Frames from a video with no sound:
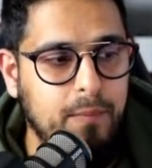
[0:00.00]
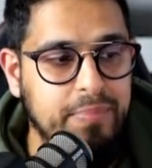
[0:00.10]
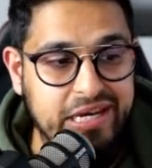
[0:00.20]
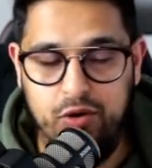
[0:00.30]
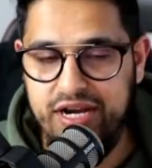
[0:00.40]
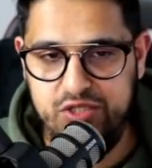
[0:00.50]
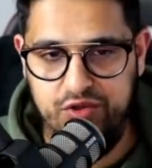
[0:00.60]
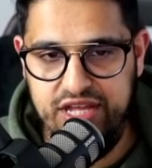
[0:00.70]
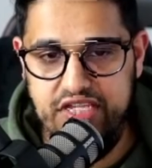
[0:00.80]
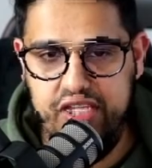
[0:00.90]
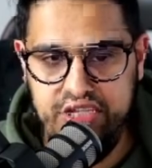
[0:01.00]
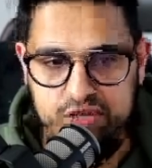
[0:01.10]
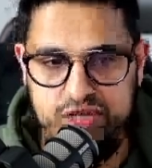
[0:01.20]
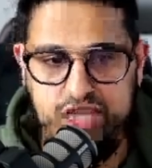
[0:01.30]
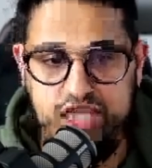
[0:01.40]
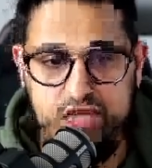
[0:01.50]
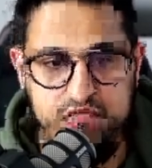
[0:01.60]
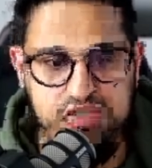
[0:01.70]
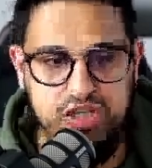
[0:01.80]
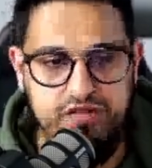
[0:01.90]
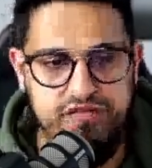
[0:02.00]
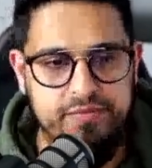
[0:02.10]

Bitcoin is what they started with in the reserve.